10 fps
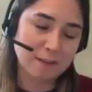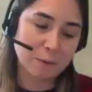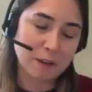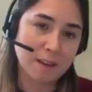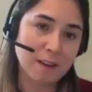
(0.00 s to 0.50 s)
in
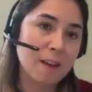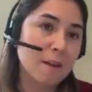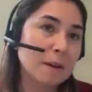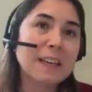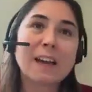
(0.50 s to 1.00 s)
that way.
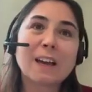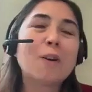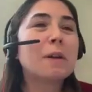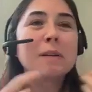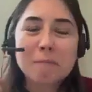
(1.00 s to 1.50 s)
But yeah,
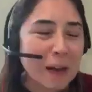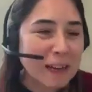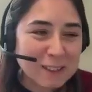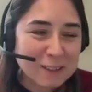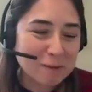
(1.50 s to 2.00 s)
going
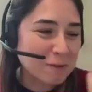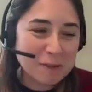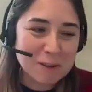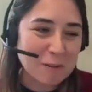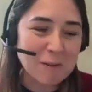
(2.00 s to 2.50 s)
back to
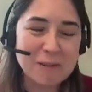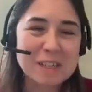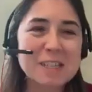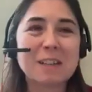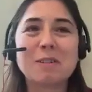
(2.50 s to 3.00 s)
your
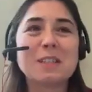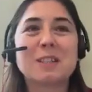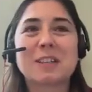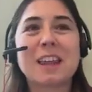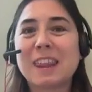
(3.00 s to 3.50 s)
original
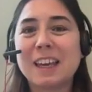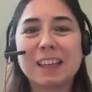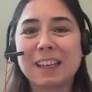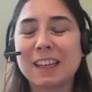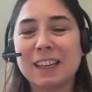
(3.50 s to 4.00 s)
question, I
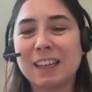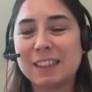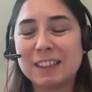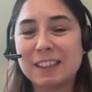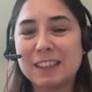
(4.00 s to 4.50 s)
think
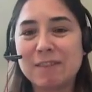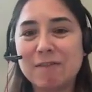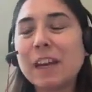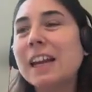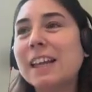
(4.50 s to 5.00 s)

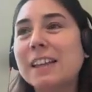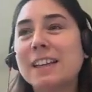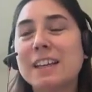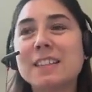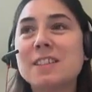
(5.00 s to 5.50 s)
really
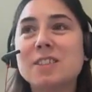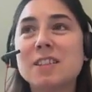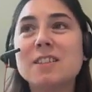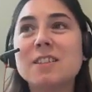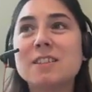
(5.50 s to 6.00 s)
the
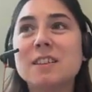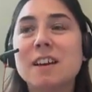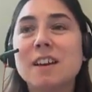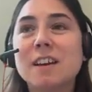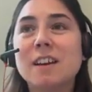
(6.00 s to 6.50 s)
SDGs
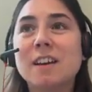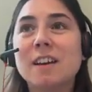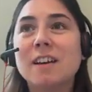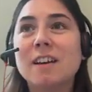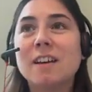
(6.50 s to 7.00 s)

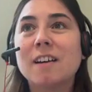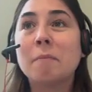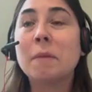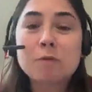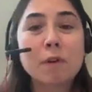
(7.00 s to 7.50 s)

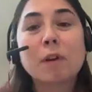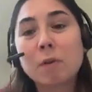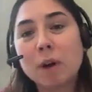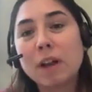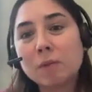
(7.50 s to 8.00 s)
match
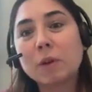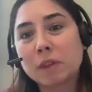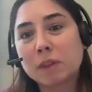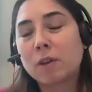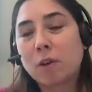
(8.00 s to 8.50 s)
very well
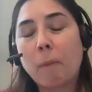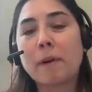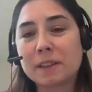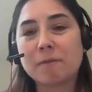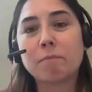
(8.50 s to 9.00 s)
with
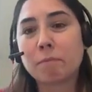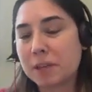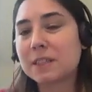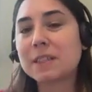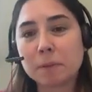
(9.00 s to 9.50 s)
cooperative
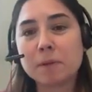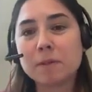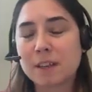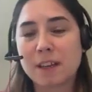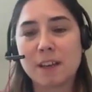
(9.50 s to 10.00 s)

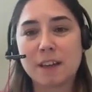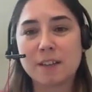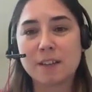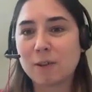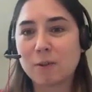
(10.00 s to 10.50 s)
principles.
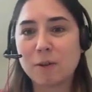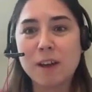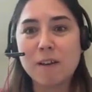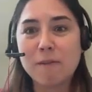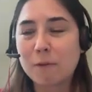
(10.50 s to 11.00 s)
So,
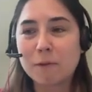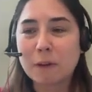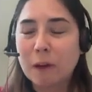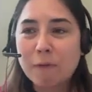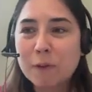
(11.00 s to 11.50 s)

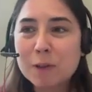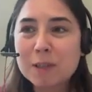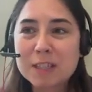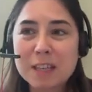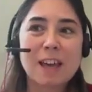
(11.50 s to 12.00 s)
if you
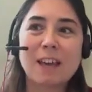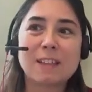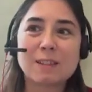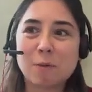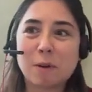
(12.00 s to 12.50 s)

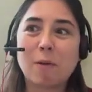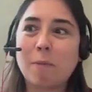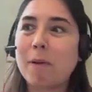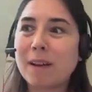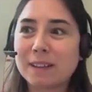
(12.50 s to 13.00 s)
say to a
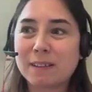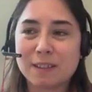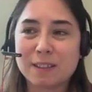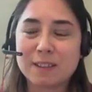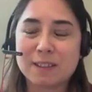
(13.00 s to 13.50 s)

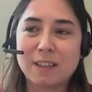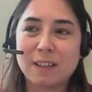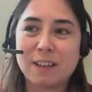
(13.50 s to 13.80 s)
cooperativist,